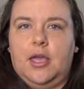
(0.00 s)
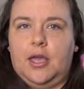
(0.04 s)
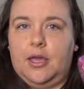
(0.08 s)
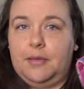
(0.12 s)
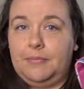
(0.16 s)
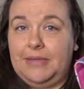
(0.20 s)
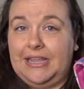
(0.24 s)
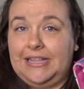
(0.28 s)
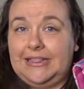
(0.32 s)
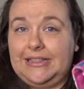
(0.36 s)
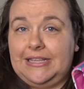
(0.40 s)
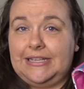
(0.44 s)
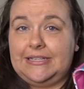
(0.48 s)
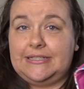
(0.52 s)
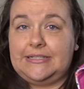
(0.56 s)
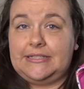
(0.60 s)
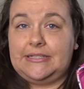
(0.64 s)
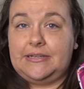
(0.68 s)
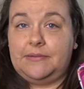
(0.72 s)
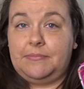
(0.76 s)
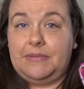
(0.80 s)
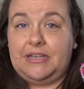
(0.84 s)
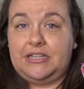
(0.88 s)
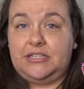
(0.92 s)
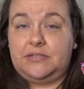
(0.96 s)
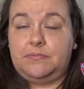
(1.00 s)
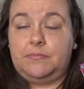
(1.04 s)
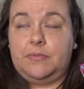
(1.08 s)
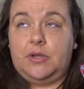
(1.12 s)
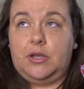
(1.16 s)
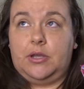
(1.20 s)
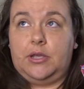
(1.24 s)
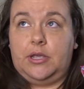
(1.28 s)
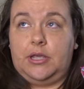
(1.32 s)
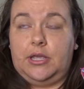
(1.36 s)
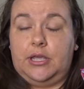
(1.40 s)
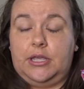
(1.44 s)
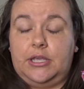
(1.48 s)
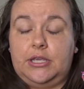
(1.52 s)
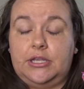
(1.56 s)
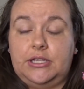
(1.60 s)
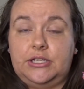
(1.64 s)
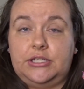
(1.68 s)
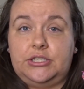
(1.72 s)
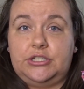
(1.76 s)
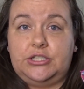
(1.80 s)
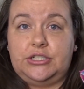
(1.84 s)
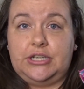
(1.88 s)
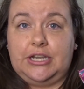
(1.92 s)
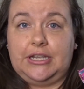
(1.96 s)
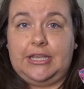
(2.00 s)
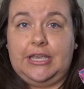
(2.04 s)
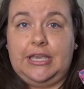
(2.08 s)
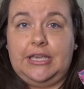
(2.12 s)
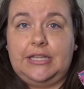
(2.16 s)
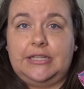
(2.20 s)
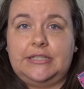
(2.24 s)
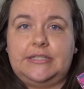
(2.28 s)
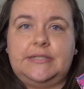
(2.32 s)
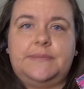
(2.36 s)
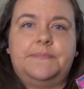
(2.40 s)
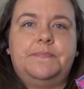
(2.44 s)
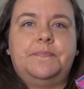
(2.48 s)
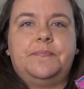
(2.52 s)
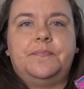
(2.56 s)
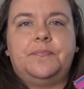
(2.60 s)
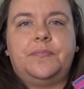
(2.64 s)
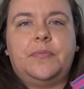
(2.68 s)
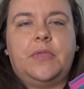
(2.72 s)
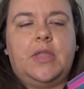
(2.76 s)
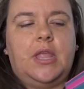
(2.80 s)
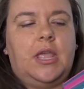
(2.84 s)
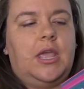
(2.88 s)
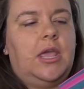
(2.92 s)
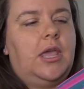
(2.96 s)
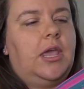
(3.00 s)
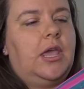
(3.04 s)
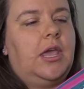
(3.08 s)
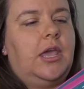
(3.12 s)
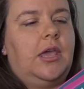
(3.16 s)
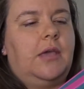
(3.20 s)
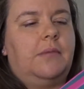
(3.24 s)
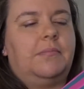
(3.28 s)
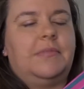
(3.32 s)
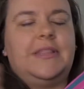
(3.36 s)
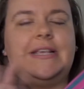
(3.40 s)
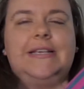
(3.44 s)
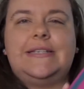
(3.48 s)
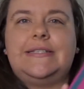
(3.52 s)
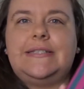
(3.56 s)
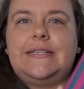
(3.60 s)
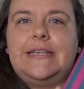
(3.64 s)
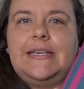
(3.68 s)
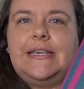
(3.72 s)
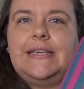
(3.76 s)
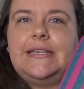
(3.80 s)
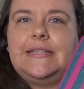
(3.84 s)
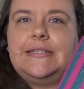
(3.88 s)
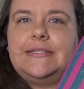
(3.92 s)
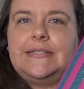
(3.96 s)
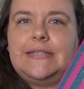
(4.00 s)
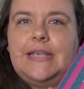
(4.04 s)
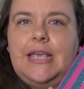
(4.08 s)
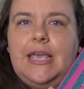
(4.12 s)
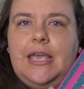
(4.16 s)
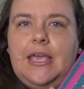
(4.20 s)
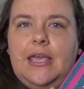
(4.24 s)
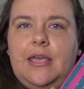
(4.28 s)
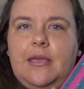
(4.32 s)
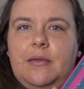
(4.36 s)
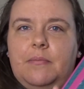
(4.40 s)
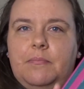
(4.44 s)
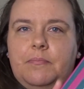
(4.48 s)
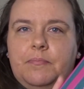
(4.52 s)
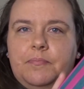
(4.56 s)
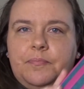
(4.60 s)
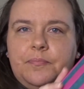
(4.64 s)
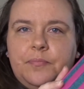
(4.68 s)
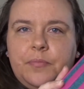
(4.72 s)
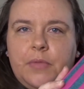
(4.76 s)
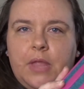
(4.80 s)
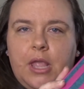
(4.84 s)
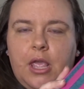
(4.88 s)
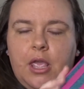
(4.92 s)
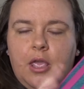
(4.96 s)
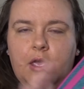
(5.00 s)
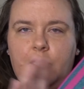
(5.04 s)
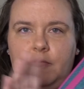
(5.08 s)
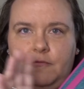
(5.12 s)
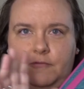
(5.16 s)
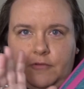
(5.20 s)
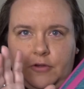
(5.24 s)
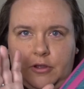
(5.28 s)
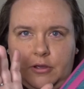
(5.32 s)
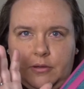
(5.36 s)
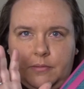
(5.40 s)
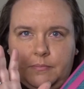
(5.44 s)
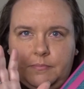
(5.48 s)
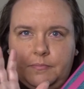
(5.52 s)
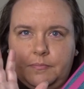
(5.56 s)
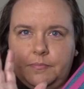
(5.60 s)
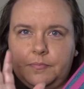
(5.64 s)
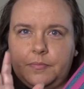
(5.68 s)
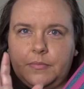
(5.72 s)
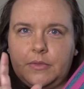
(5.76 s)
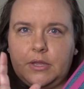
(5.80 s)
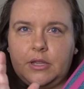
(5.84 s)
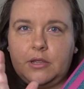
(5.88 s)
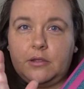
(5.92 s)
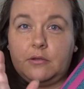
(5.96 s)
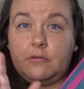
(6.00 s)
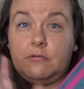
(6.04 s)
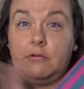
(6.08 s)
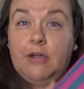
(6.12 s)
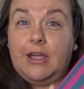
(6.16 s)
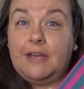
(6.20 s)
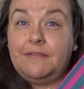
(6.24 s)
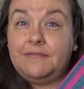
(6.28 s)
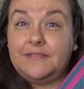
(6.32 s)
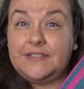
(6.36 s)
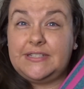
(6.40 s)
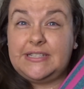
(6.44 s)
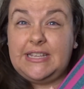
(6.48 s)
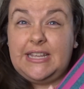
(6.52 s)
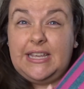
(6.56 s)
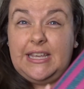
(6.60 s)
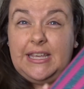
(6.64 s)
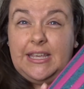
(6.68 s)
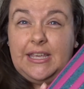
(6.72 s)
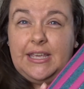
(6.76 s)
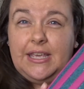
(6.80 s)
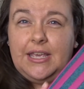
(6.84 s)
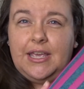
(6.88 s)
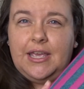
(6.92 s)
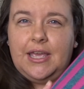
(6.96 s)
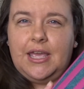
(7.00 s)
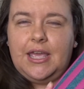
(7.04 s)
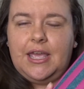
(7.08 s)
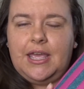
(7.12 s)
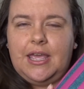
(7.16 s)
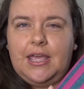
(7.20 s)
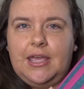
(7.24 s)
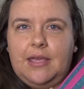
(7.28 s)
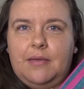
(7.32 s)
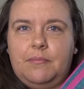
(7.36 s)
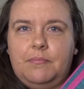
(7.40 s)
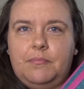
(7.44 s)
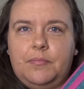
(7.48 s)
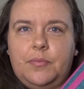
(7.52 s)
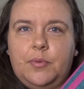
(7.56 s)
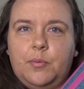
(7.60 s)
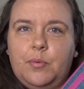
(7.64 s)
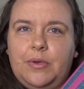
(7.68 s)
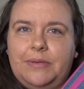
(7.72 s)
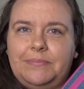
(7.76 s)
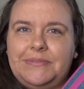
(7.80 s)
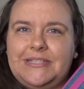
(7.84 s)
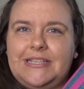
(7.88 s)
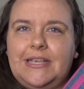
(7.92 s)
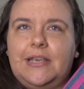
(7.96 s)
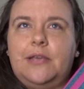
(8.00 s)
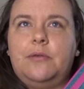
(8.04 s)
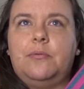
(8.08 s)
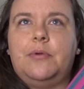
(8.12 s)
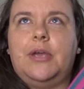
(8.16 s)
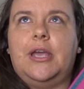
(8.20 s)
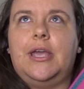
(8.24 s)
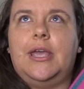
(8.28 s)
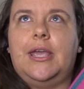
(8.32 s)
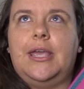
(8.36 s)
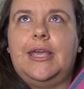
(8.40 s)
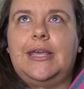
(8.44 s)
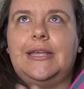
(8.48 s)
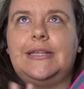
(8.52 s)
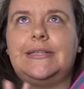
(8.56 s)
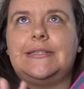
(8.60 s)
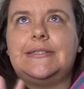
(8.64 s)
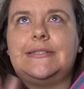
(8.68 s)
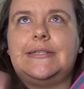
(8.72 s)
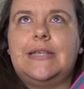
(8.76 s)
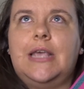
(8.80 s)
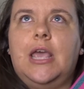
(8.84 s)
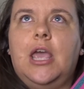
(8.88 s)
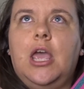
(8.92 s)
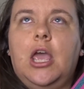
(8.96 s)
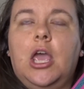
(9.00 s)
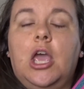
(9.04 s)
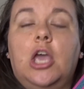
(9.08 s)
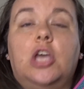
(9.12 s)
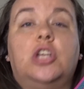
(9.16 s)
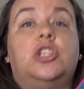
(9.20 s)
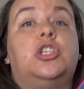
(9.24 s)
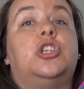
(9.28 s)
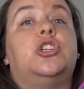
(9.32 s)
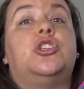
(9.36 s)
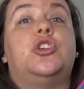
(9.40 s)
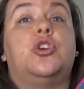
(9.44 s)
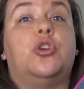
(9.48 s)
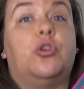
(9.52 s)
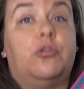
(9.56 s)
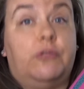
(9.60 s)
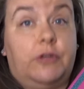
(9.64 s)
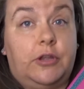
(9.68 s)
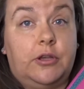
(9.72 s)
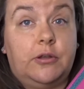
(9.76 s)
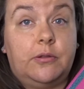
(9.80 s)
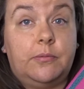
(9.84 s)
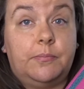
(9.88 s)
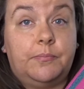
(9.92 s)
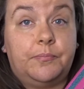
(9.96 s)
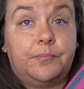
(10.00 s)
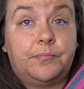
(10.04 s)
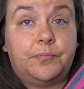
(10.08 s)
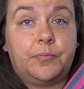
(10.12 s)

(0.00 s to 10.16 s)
made this to match my jacket. This is from Craftsy website, where it's a tutorial,